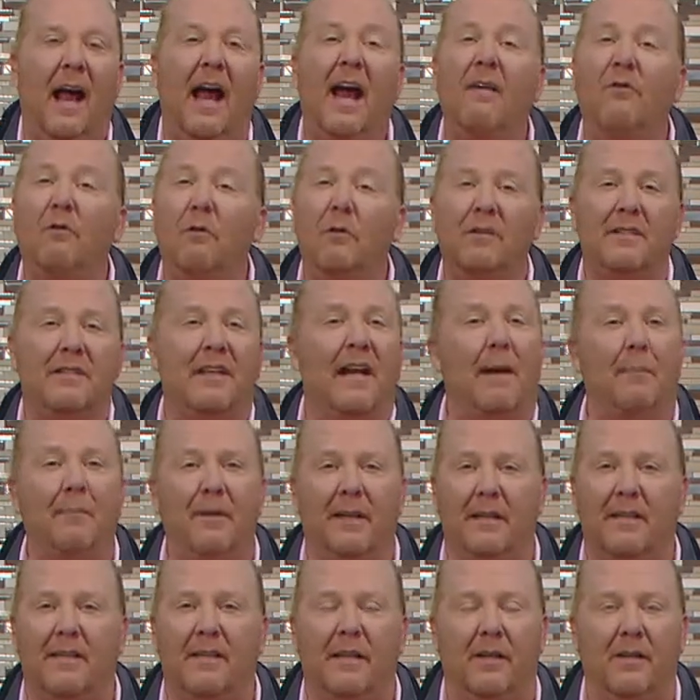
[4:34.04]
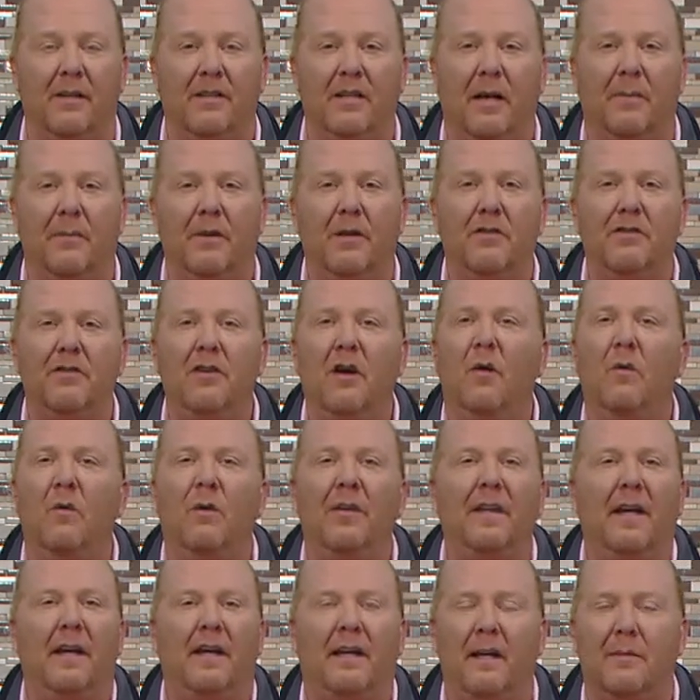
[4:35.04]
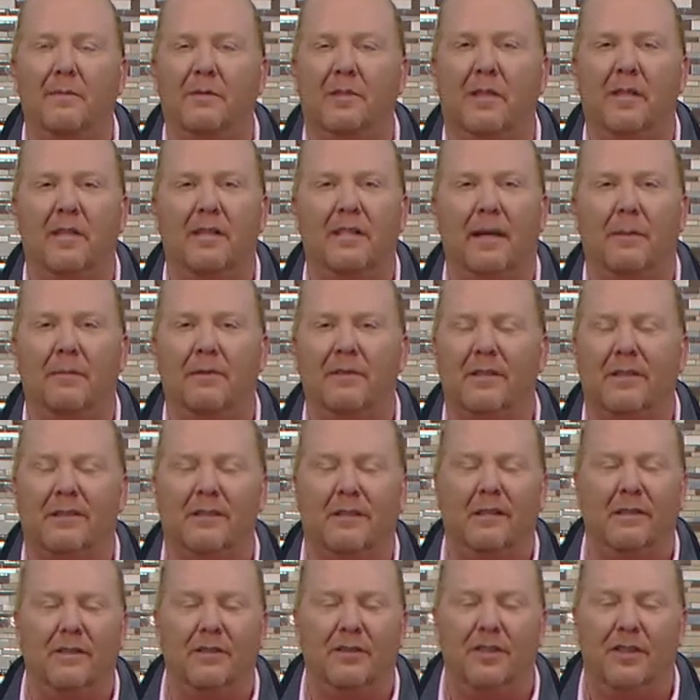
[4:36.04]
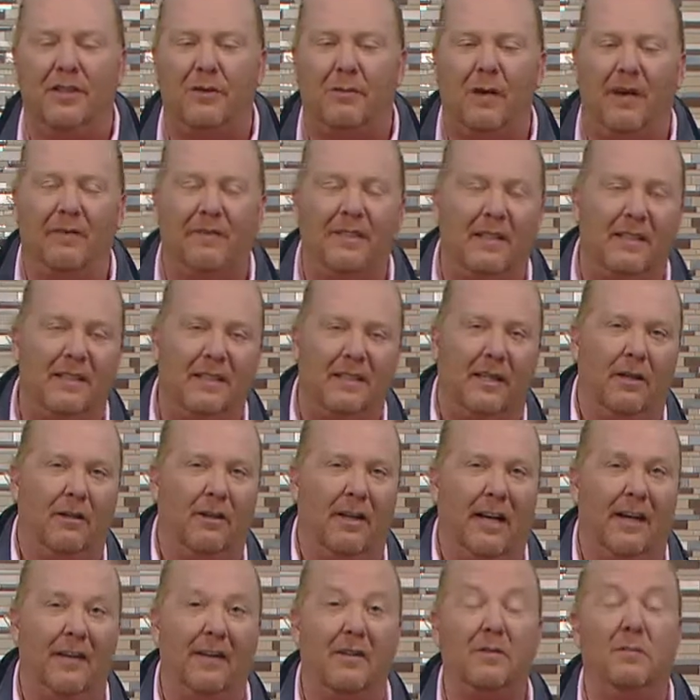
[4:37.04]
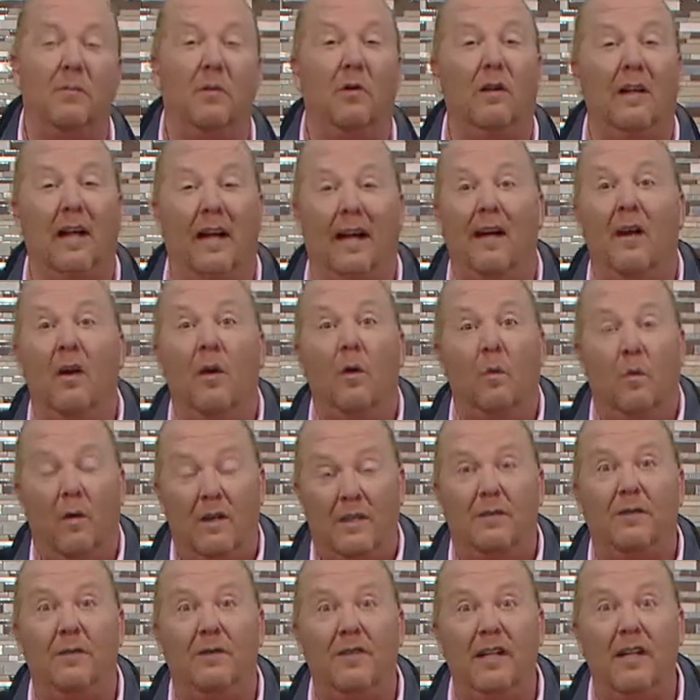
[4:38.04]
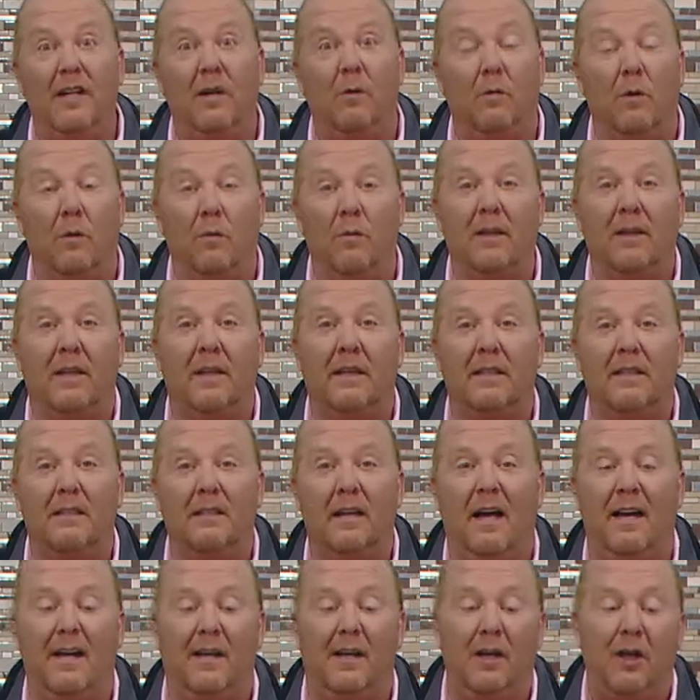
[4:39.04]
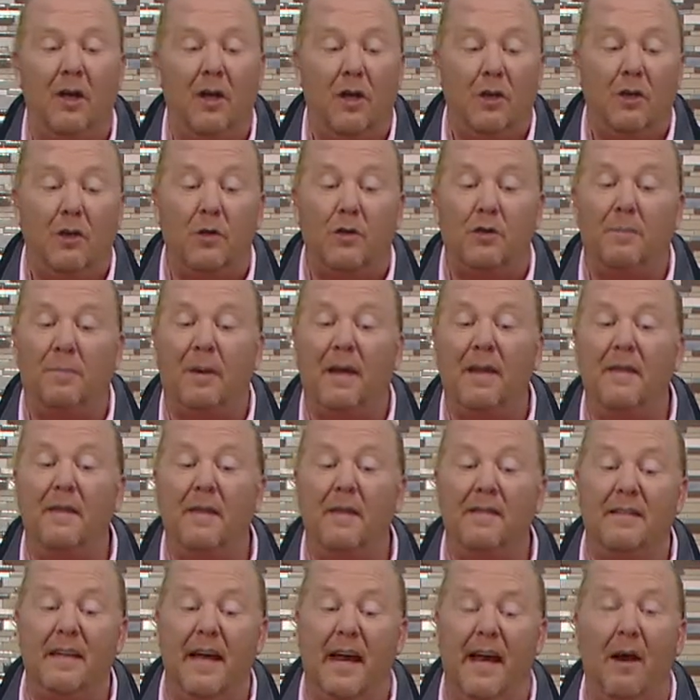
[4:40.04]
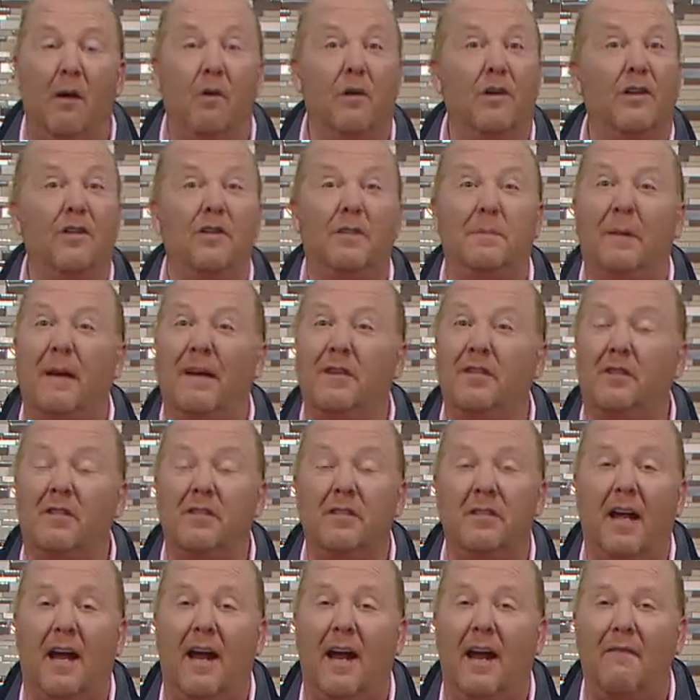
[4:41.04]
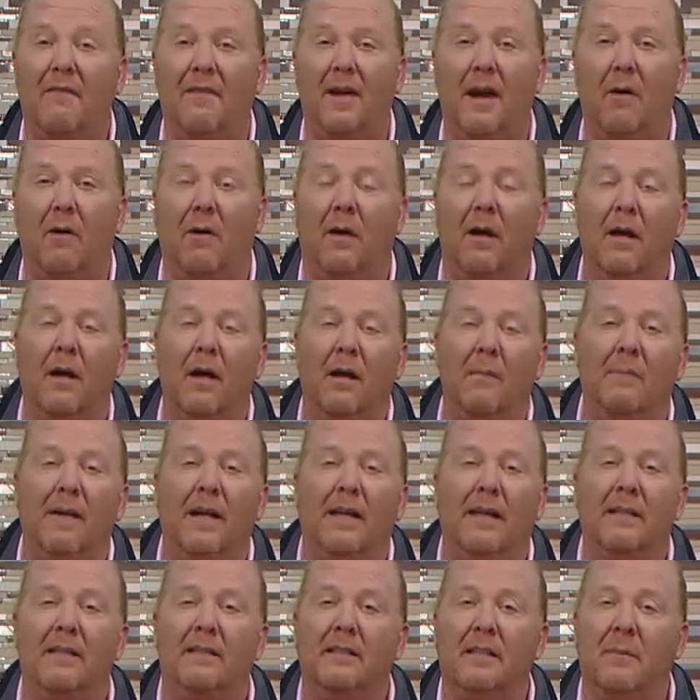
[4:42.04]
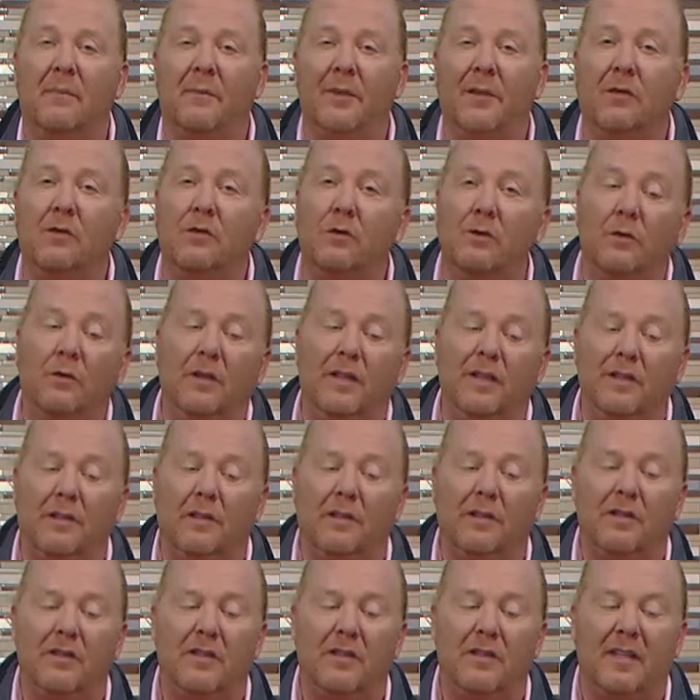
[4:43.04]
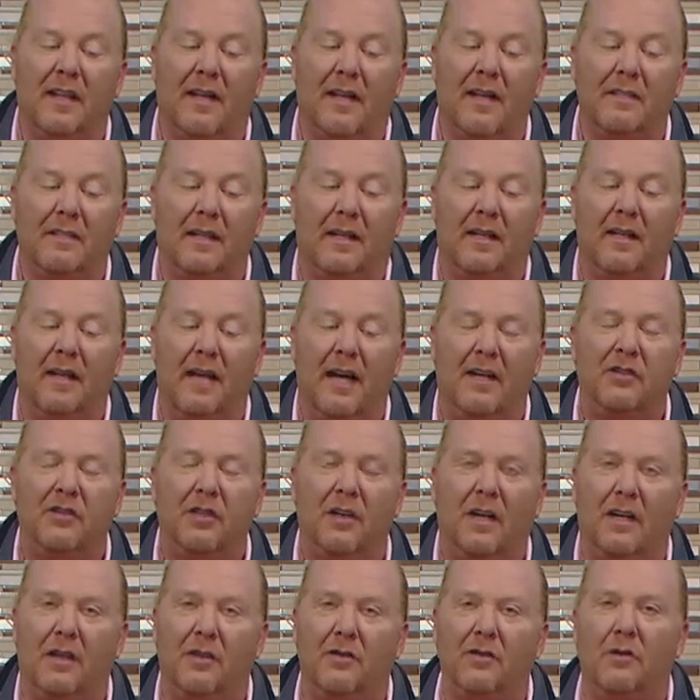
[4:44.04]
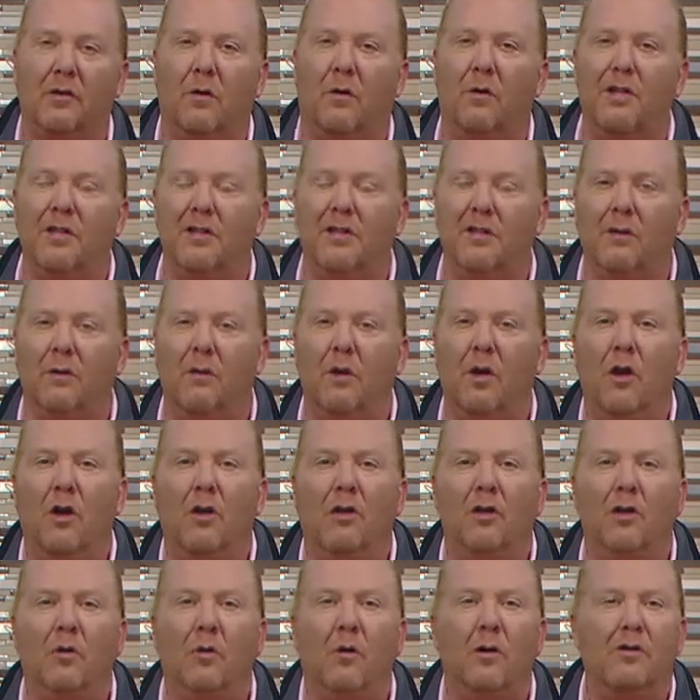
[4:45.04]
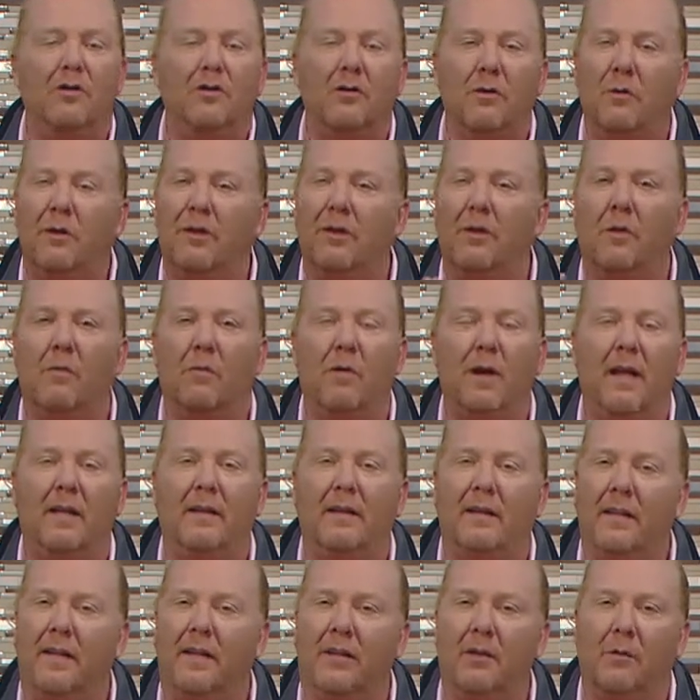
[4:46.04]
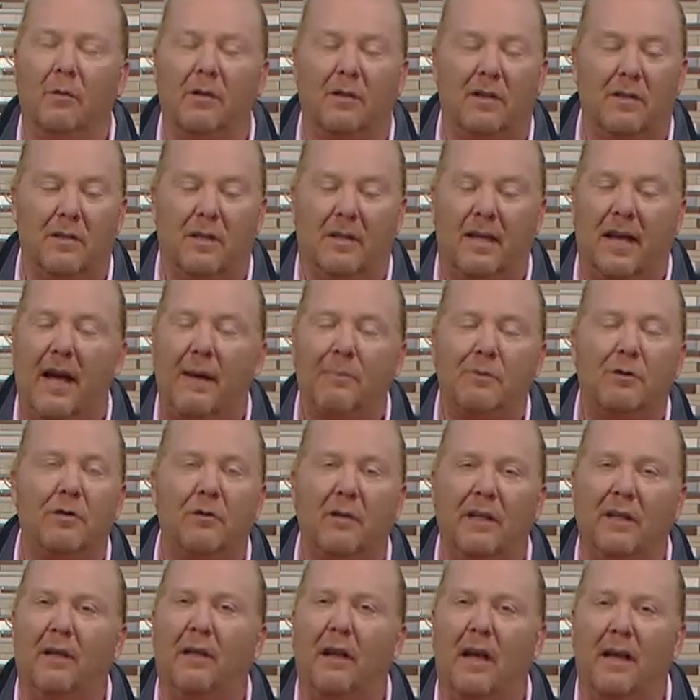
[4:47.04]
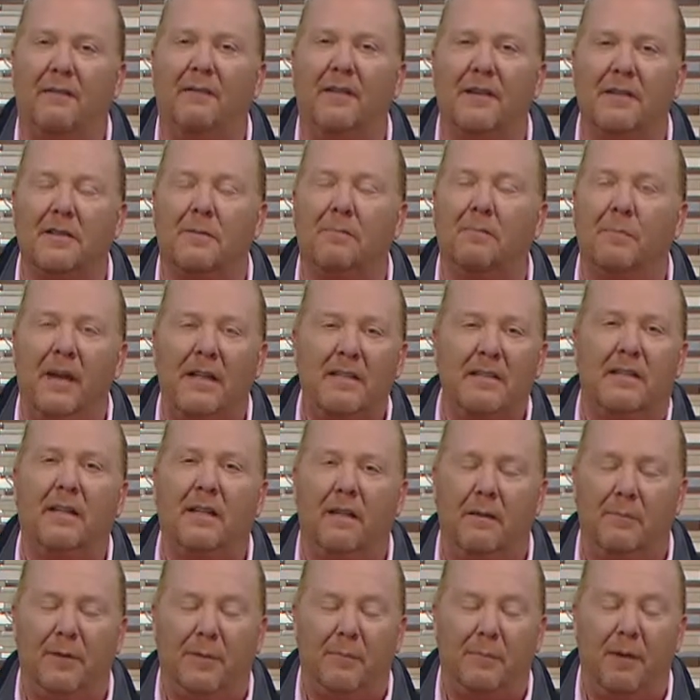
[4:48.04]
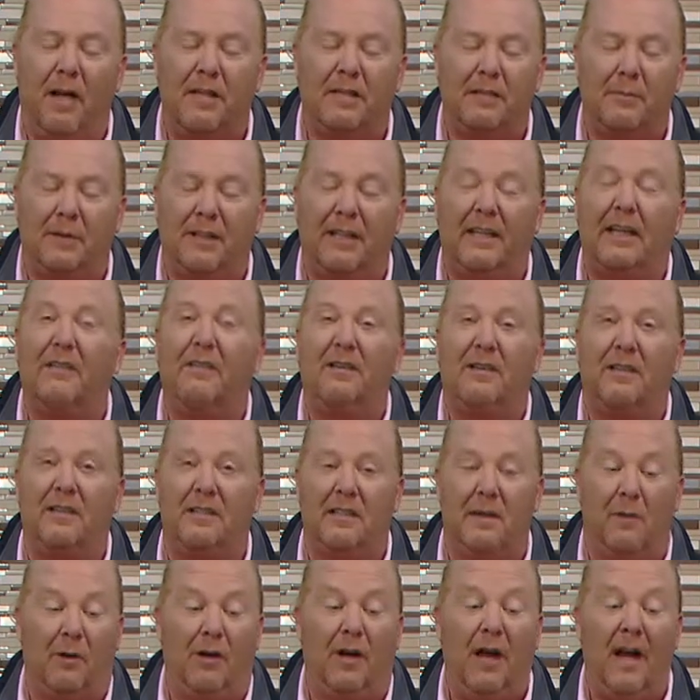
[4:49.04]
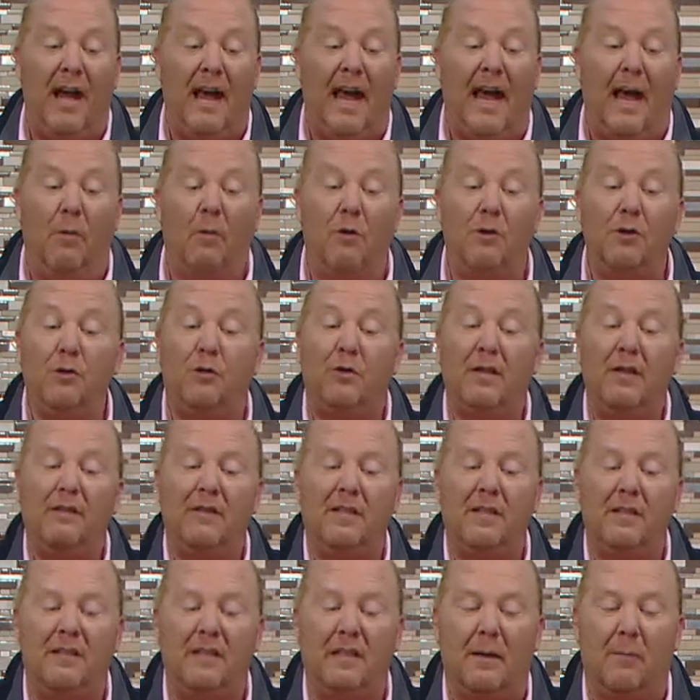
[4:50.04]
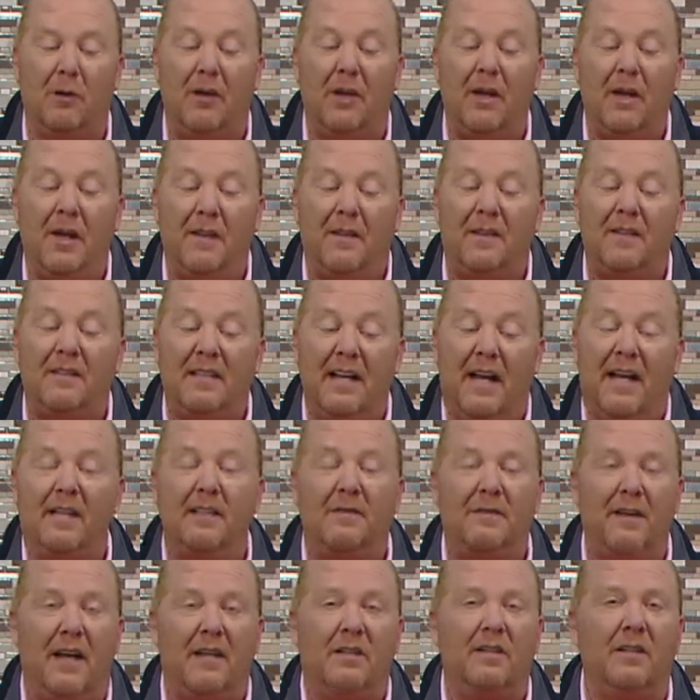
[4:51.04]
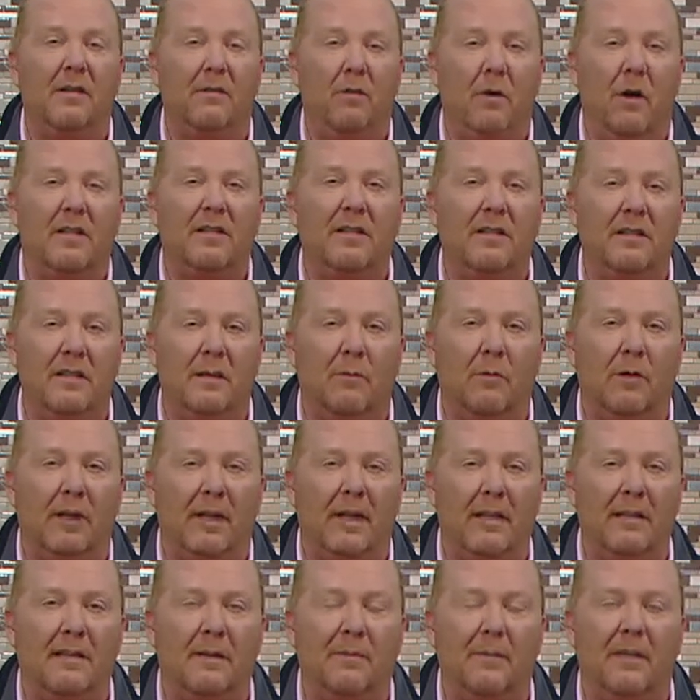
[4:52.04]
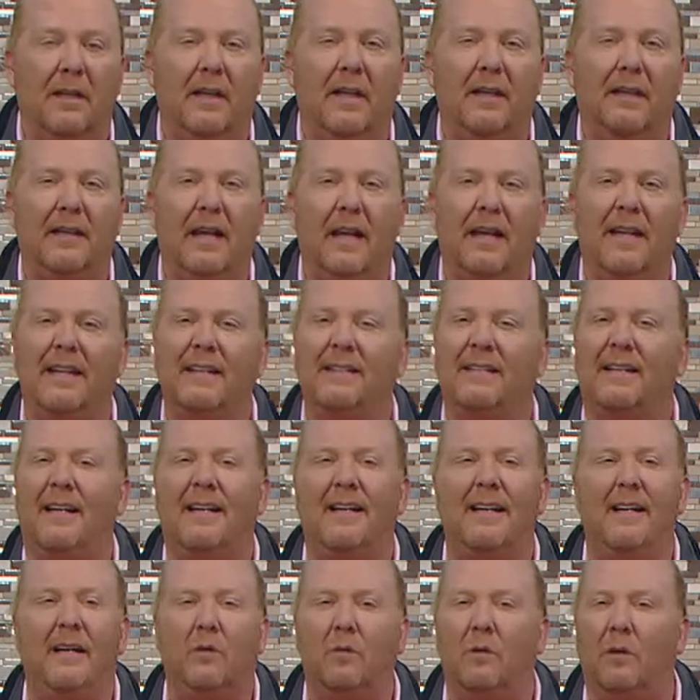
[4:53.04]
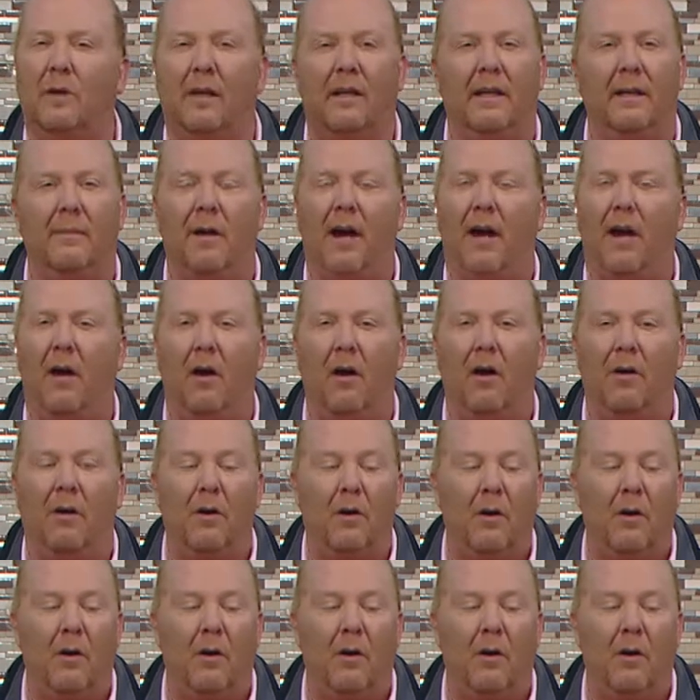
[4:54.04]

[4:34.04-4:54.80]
everyone's happy at dinner time. There's no one that comes to the table and says, oh, geez, we have to eat dinner again. It's more like, what's for dinner? We're really excited. You spend the day or you spend just a half hour making something truly delicious that has a connection and a story to you. You are doing the right thing. You are capturing life as best it can be possibly given to someone. And when you give it to someone, the satisfaction of watching someone eat something like that is equal in my my heart,